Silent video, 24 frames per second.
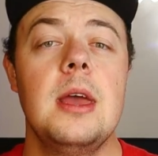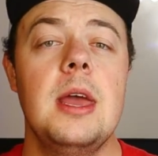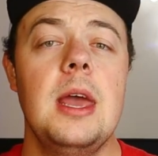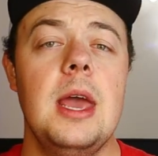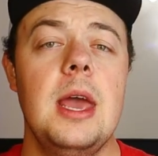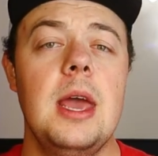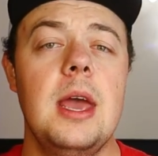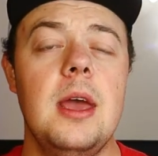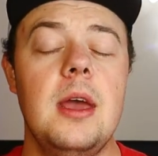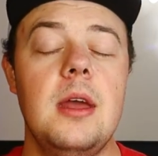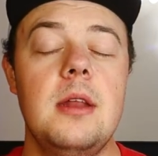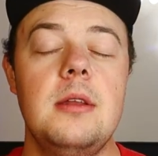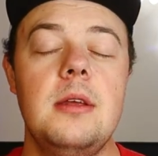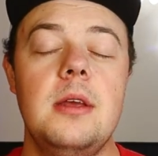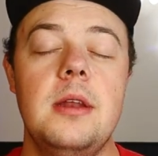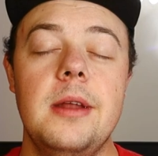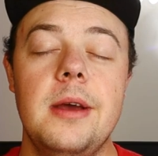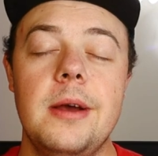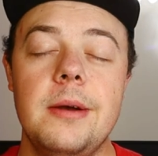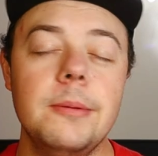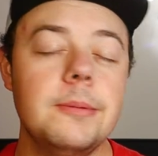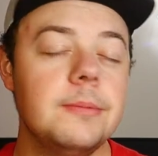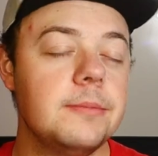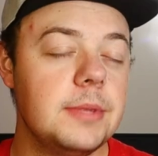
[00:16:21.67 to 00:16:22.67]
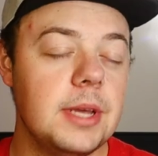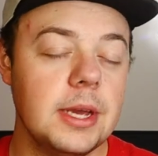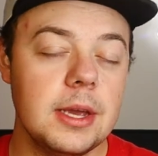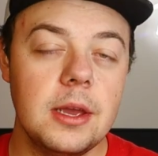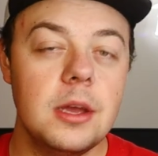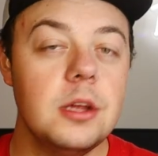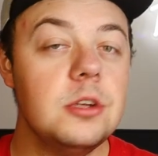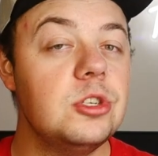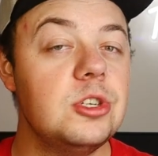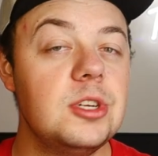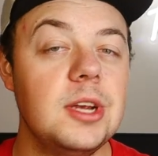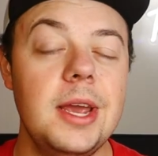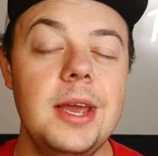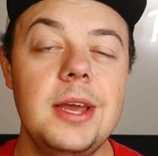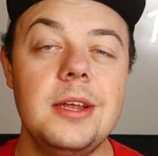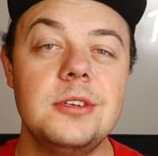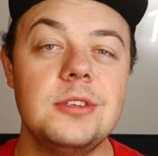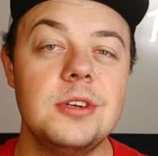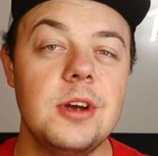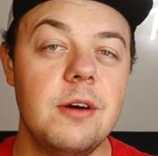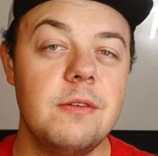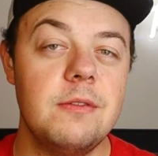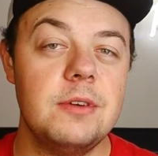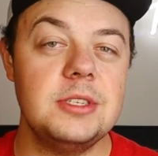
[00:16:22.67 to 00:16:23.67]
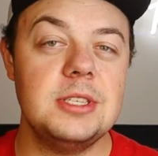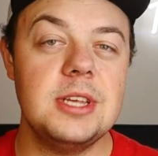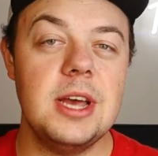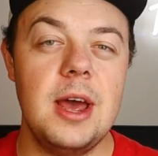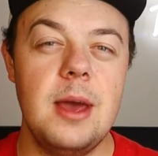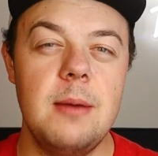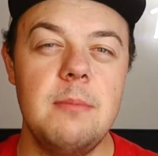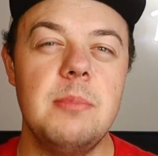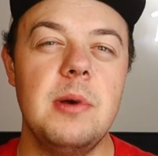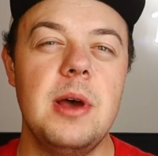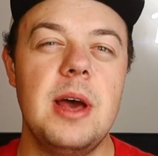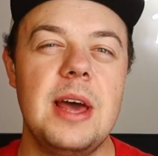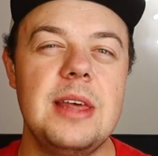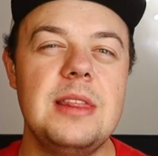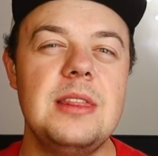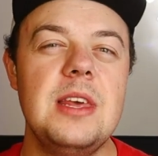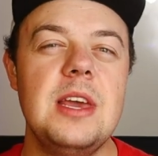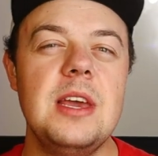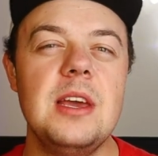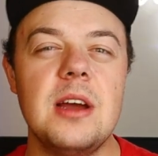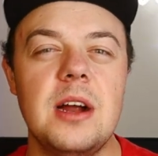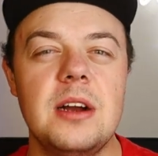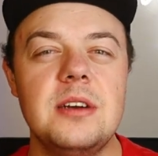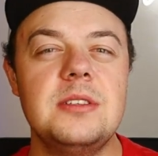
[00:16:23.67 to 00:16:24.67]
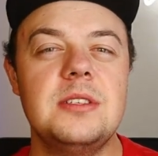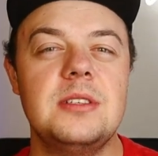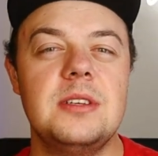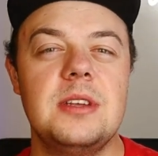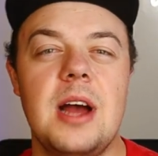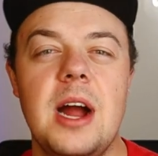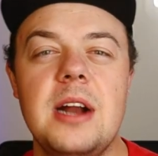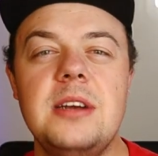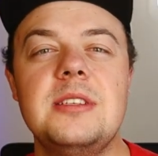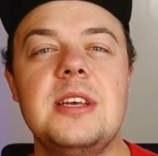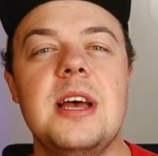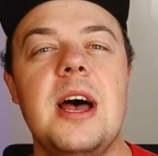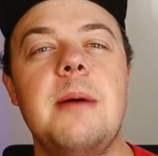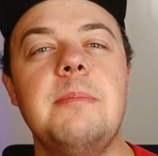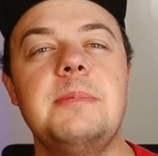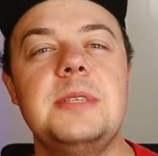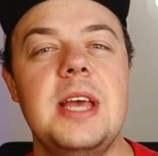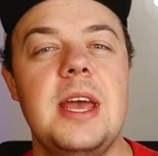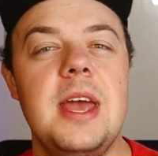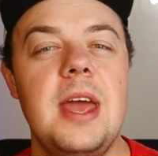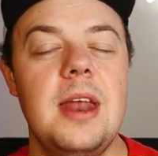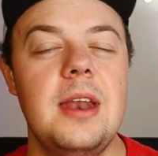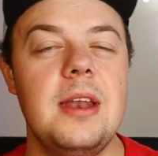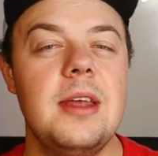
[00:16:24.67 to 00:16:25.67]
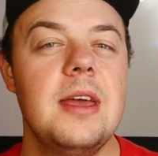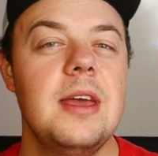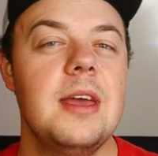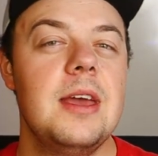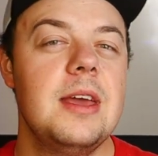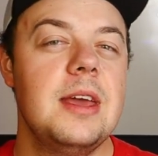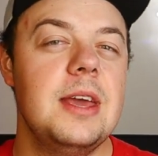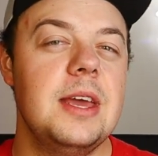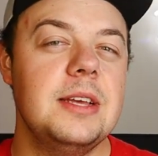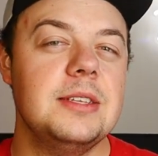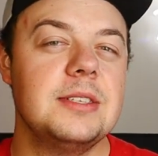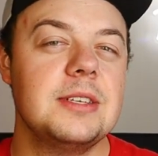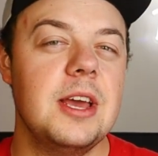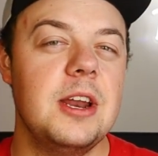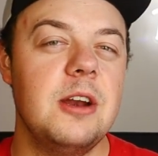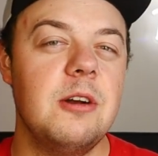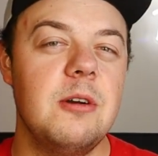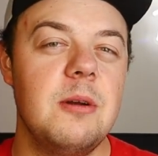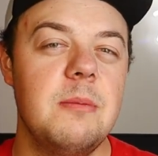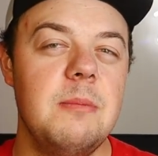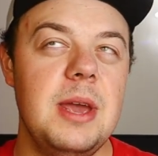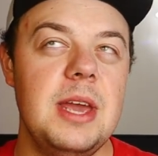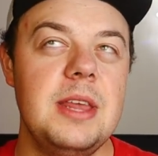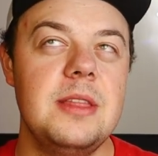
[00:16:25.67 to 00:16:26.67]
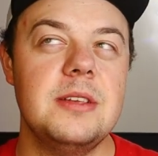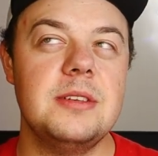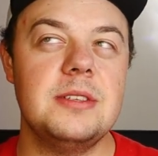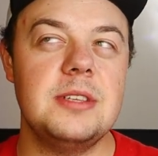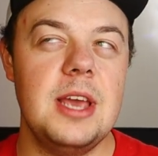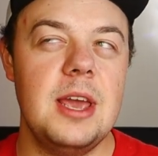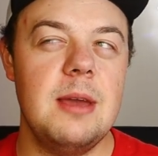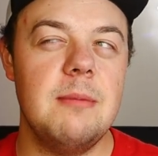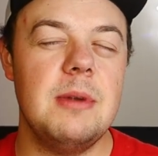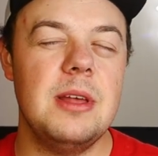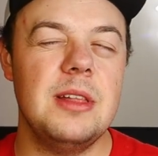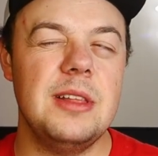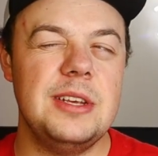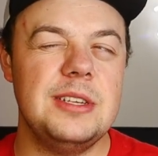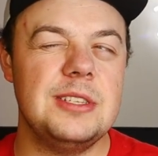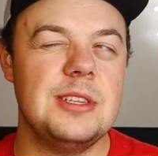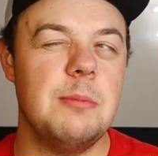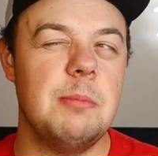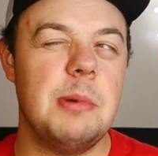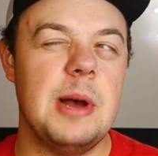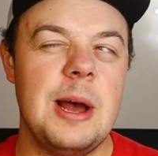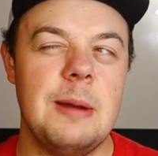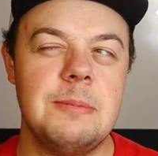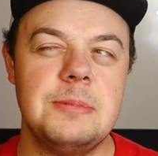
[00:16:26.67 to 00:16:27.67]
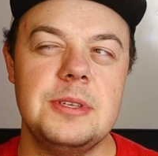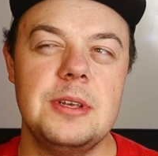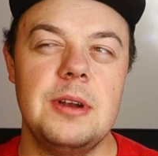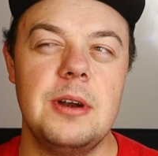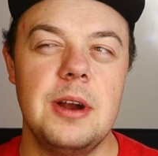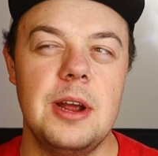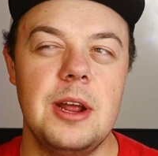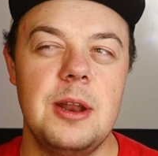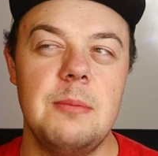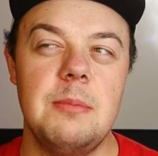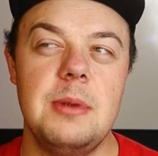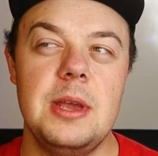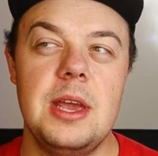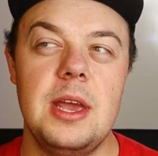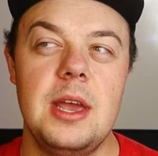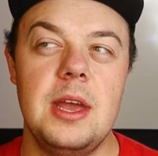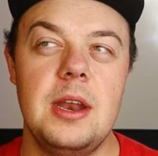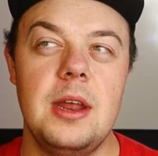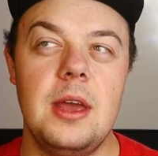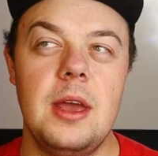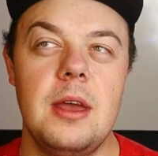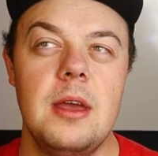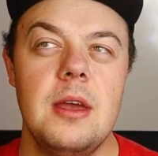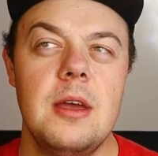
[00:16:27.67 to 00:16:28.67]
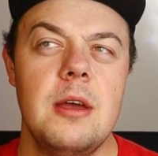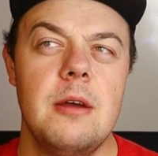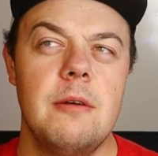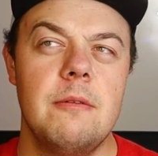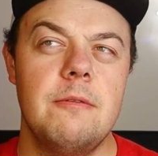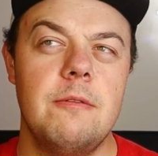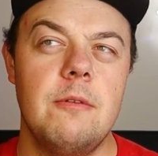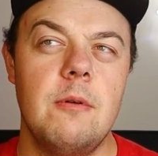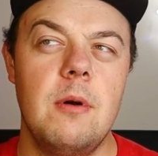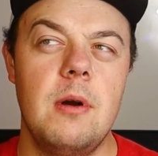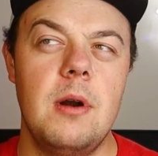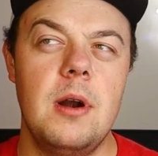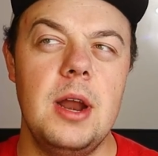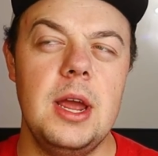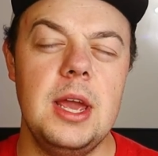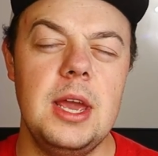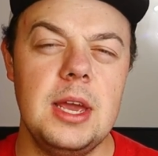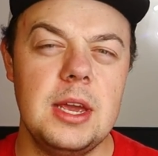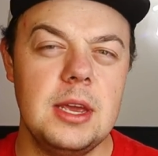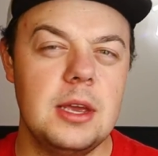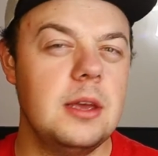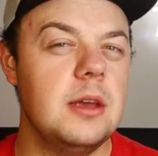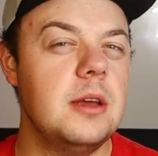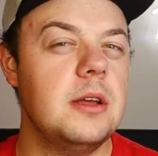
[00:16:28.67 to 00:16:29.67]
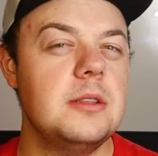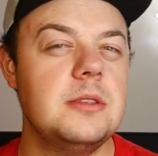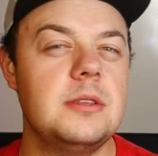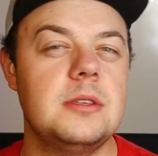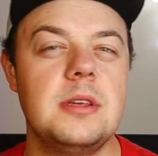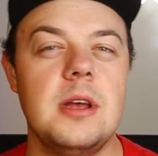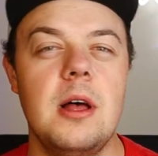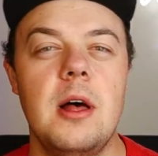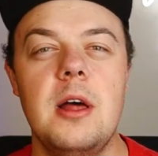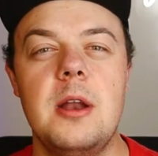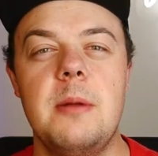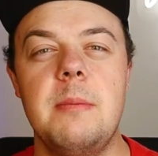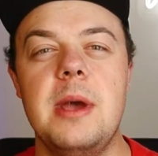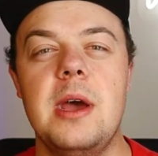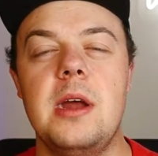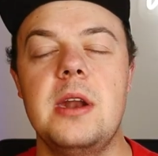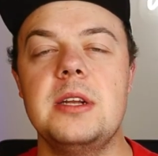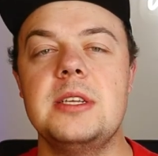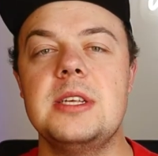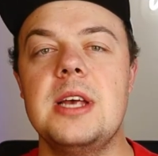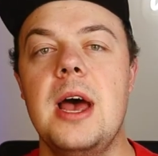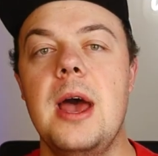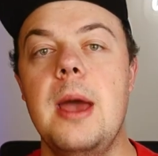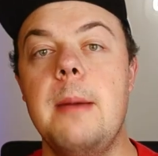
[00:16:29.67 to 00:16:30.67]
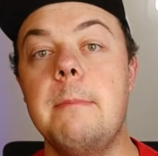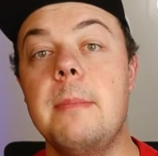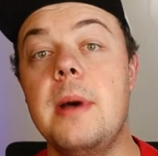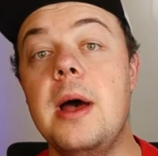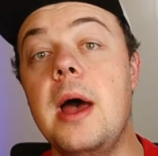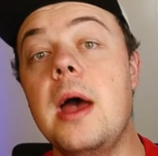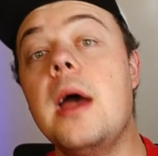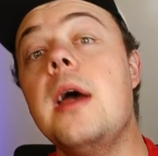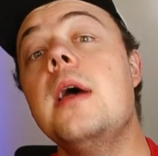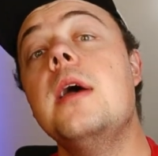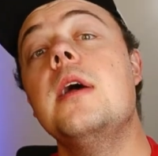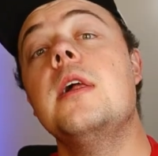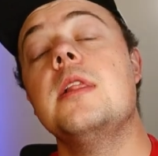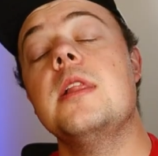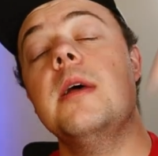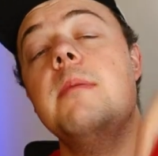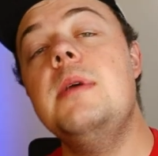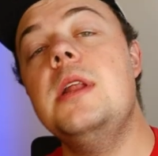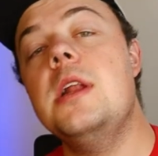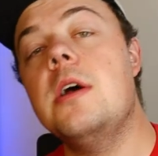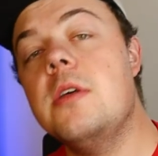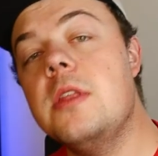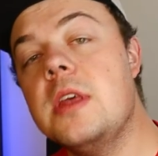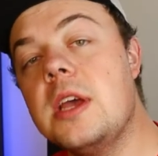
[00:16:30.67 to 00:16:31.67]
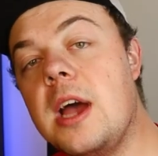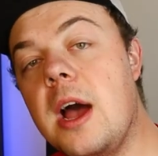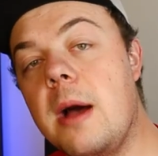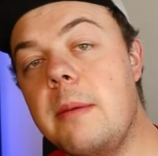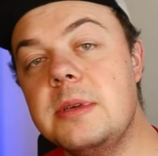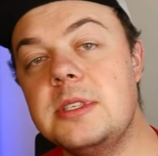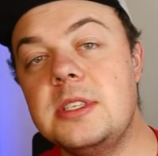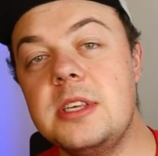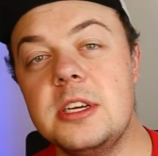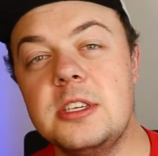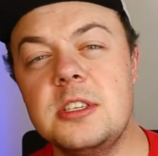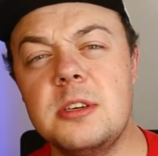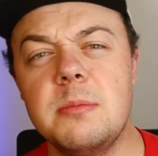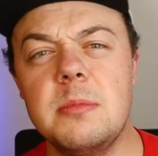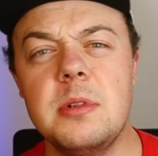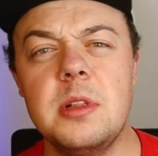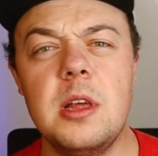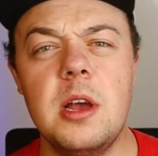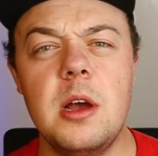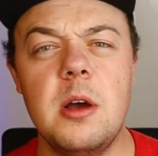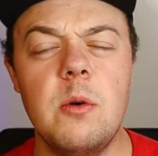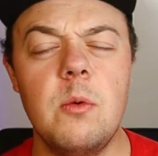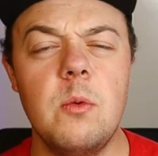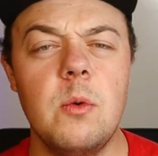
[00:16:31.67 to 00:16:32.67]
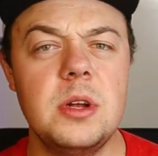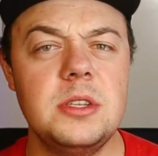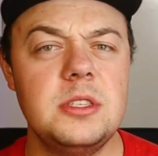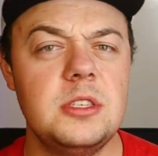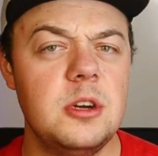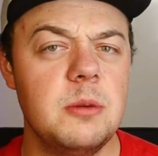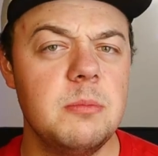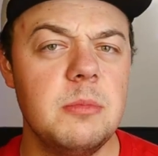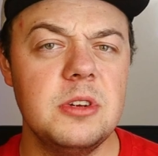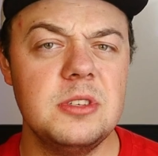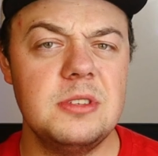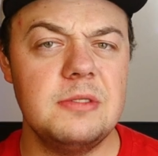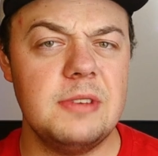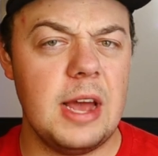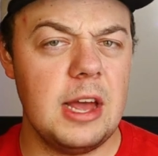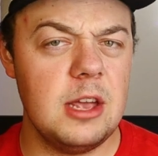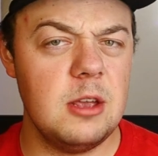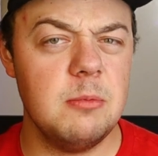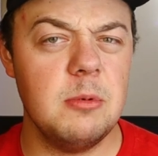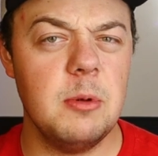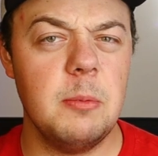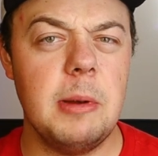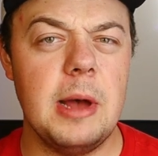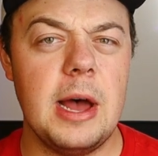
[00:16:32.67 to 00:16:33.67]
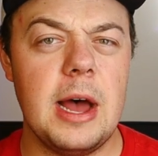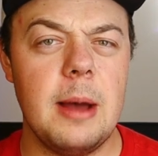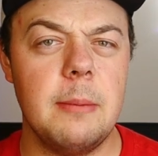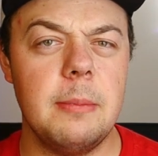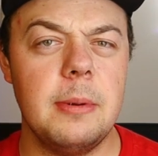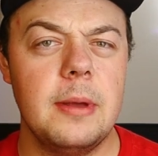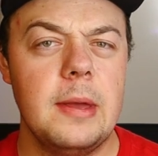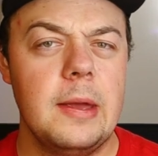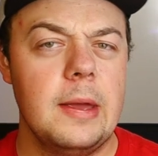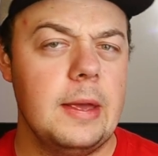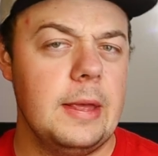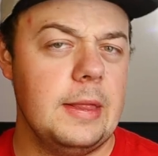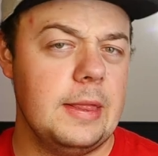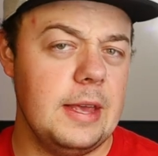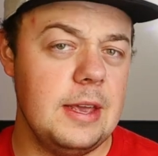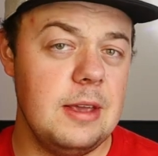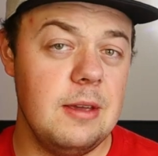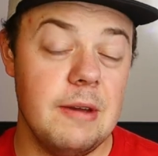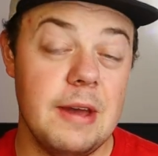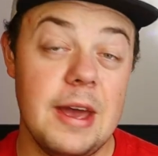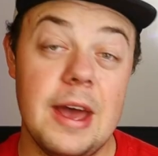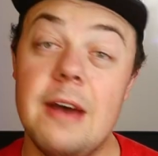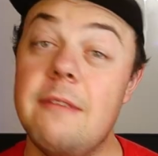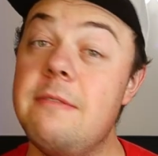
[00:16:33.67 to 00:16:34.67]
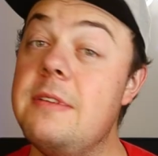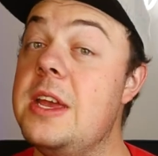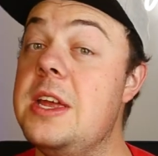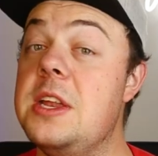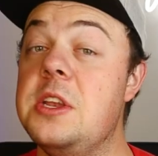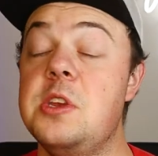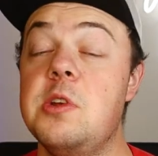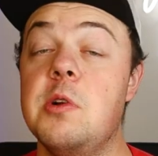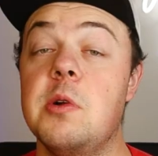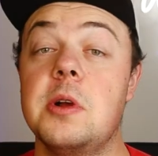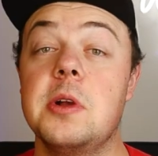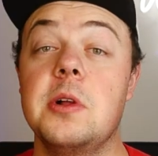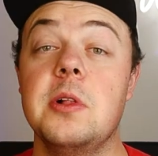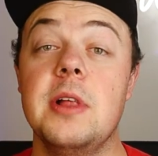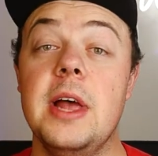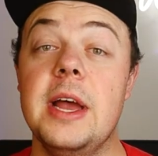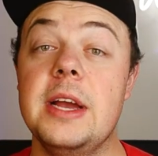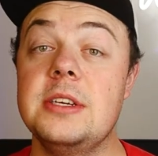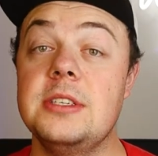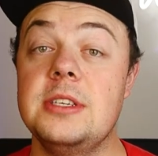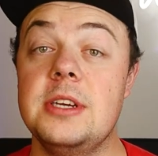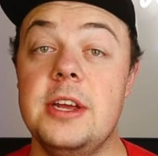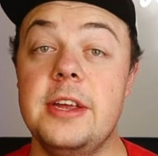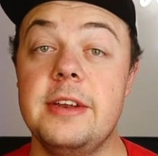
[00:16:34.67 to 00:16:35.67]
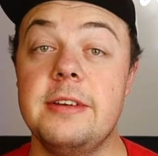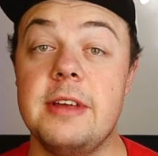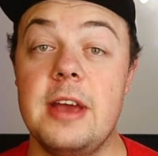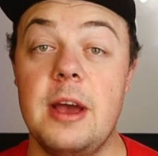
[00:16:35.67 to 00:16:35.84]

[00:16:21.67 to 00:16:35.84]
and, you know, that could change over time, but I think our, our top 10 is going to remain the same, at least the pops that are going to be in it, for a good solid amount of time, but let me know in the comment section below, what's your most valuable pop that you have in your collection?